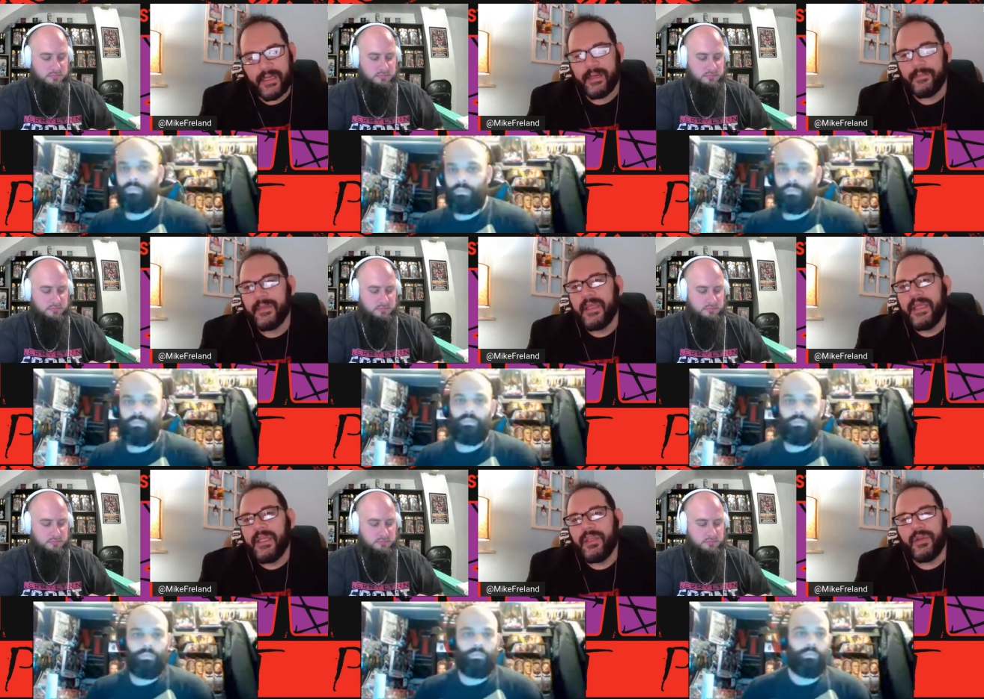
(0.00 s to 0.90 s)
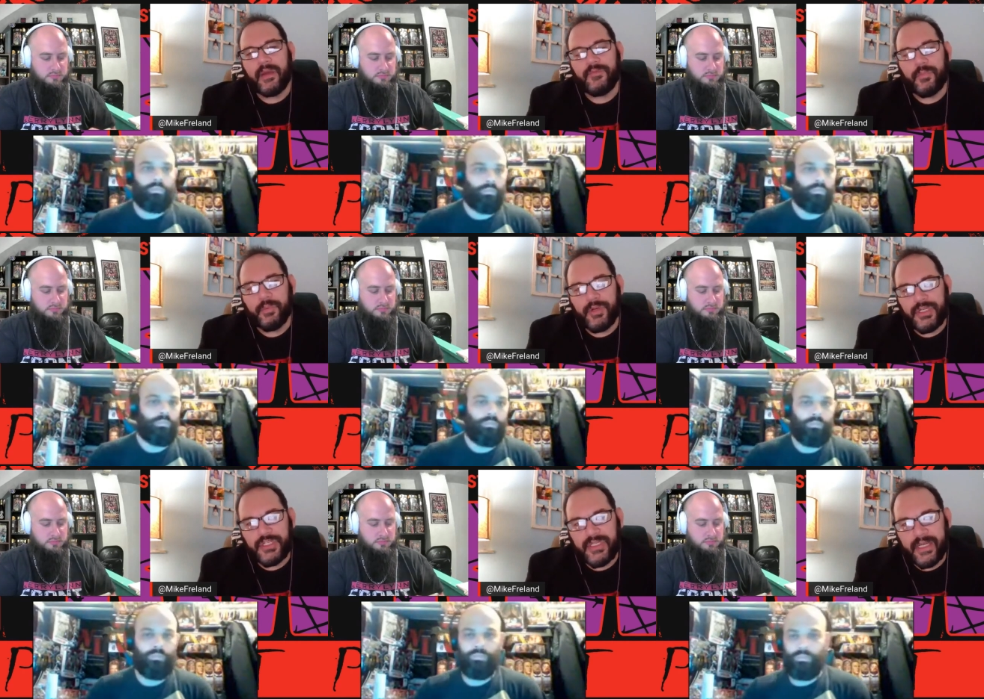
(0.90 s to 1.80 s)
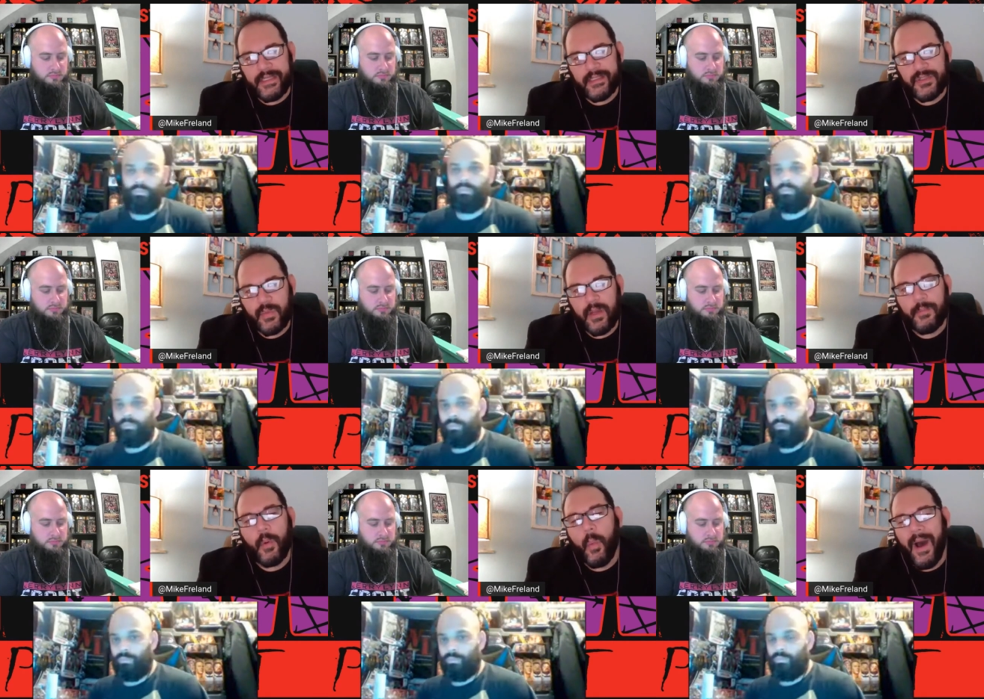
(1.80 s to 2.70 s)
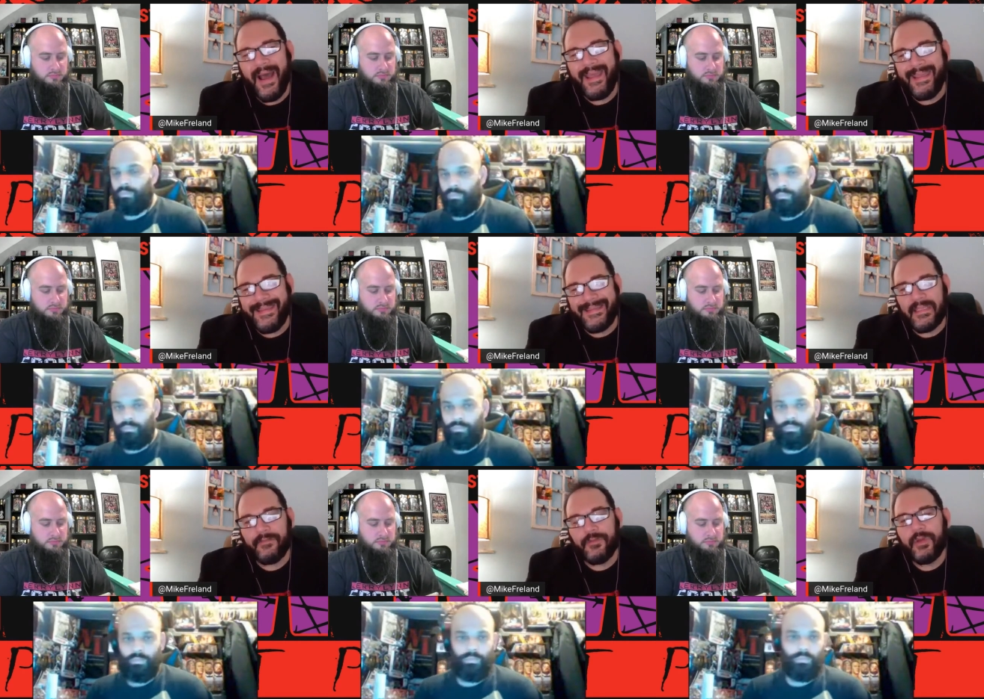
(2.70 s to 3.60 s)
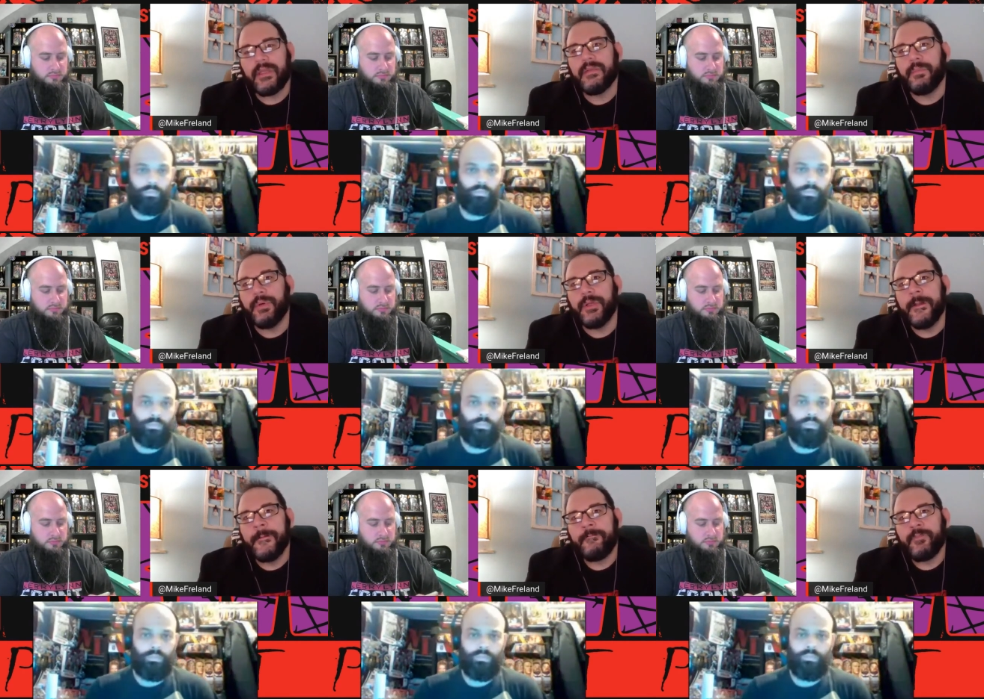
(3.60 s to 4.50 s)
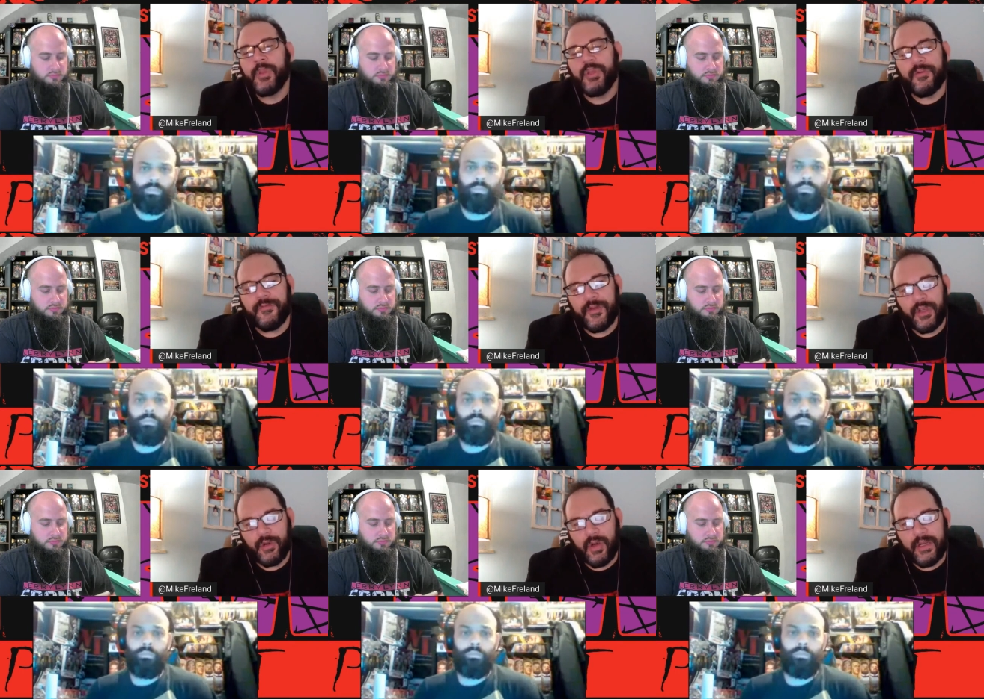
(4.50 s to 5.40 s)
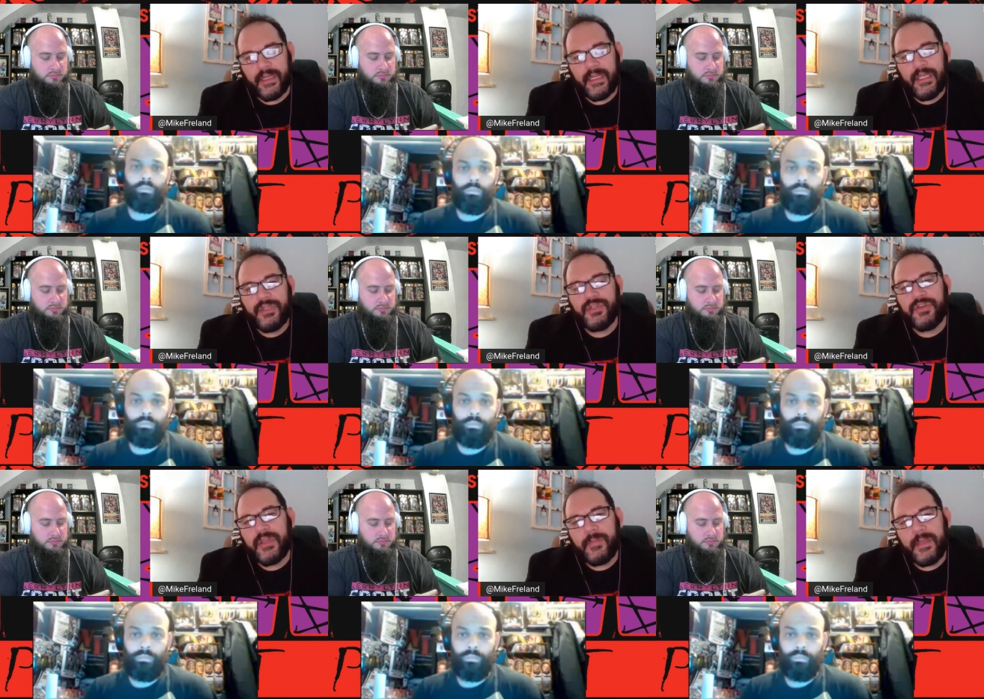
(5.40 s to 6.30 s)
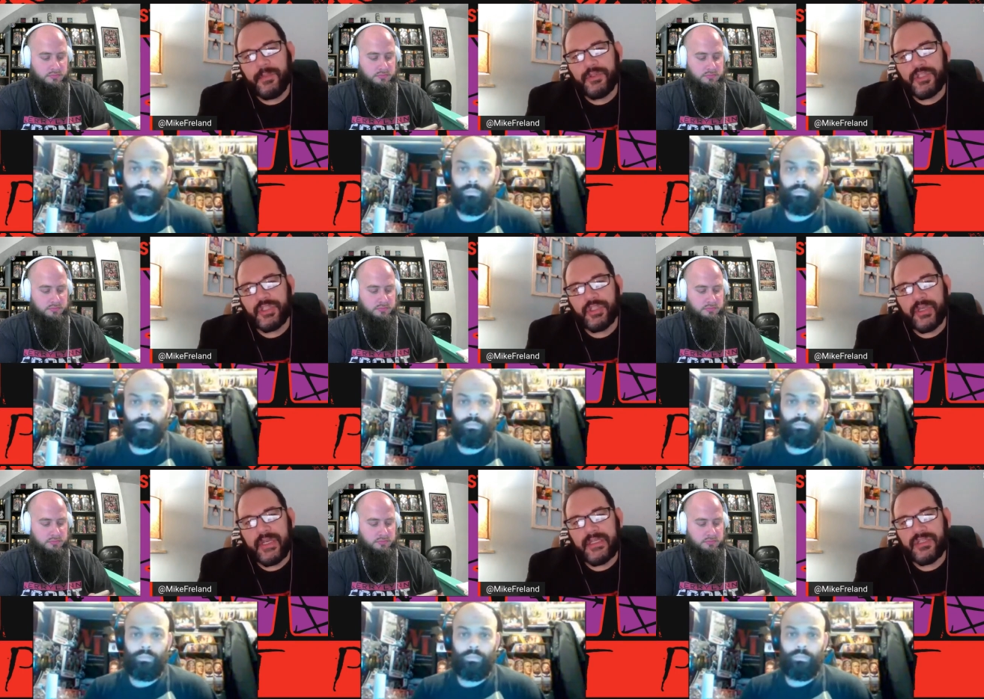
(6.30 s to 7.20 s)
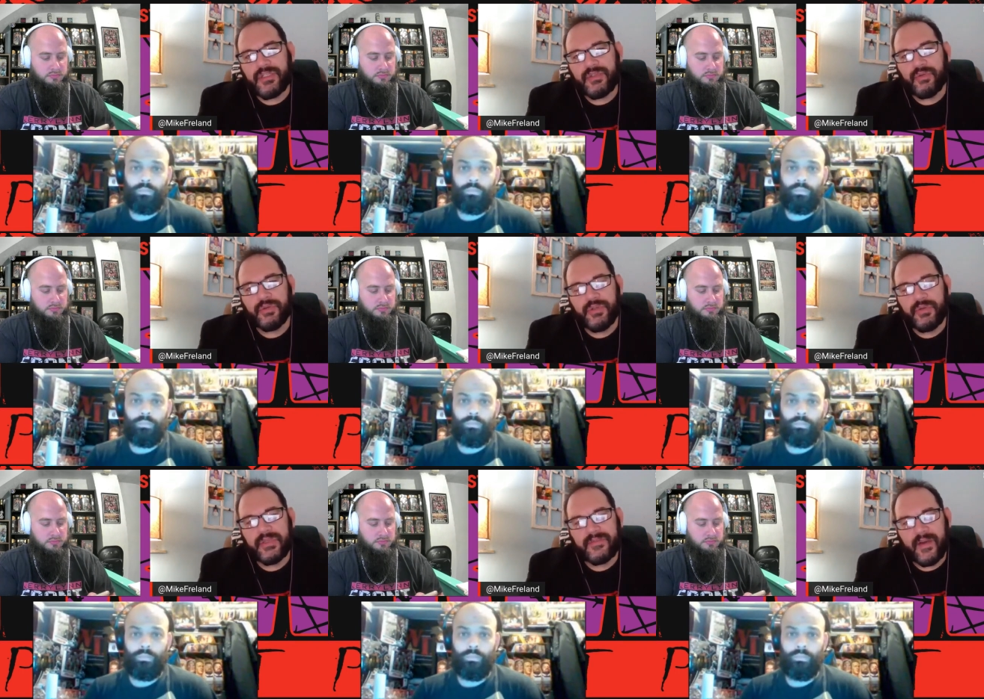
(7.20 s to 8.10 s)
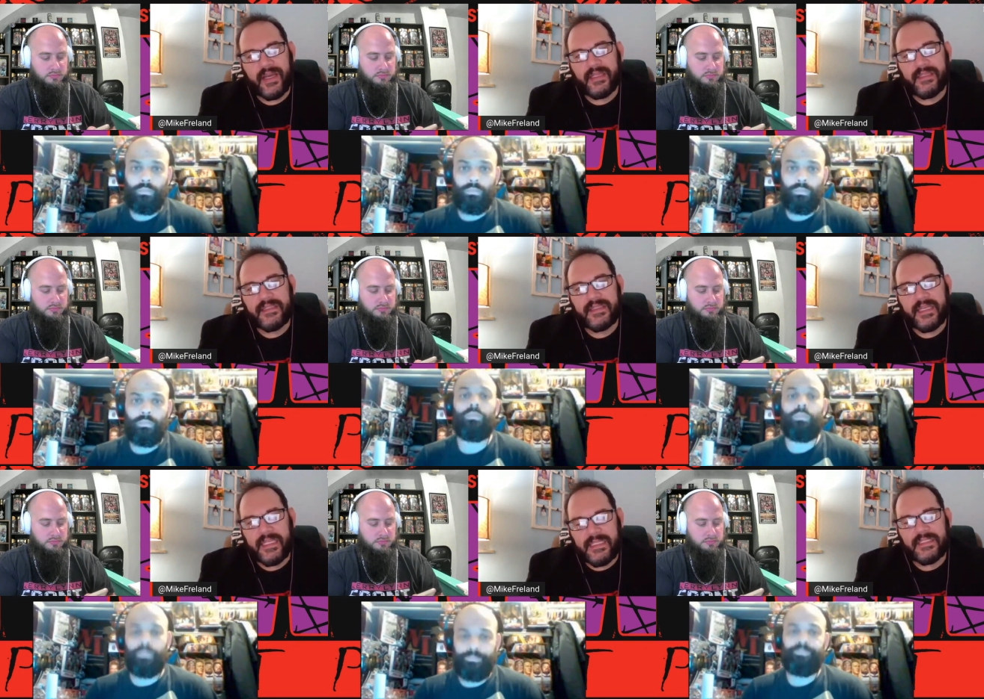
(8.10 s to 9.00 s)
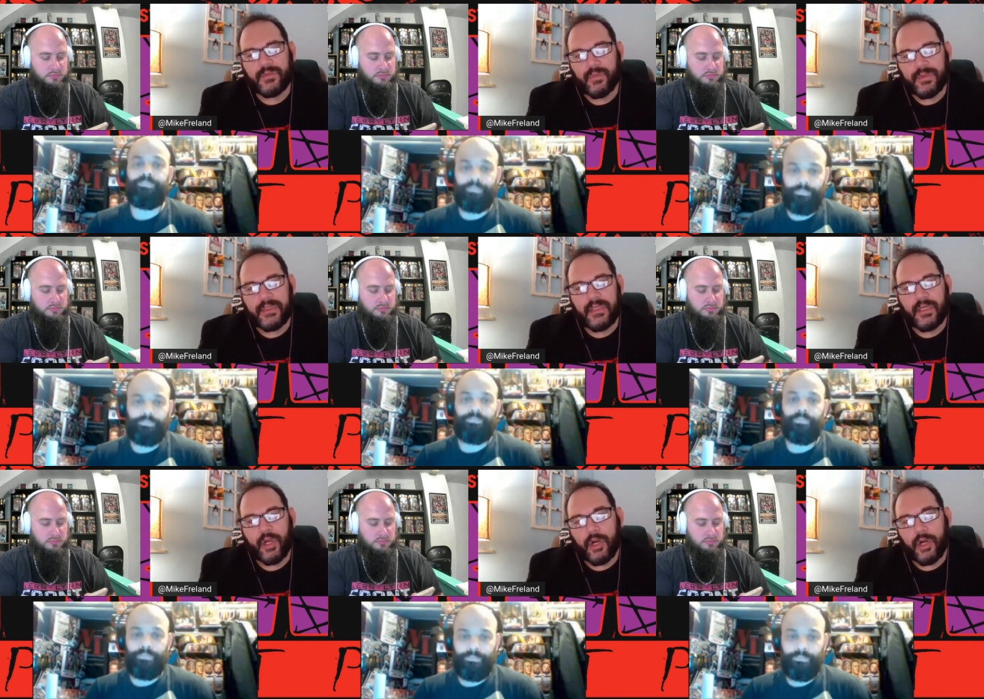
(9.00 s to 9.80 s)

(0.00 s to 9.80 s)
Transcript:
Speaker 1: Um, you have your British style as well. But why is it, if you had to put your finger on it, do you think people just look at it as just gratuitous violence that isn't really an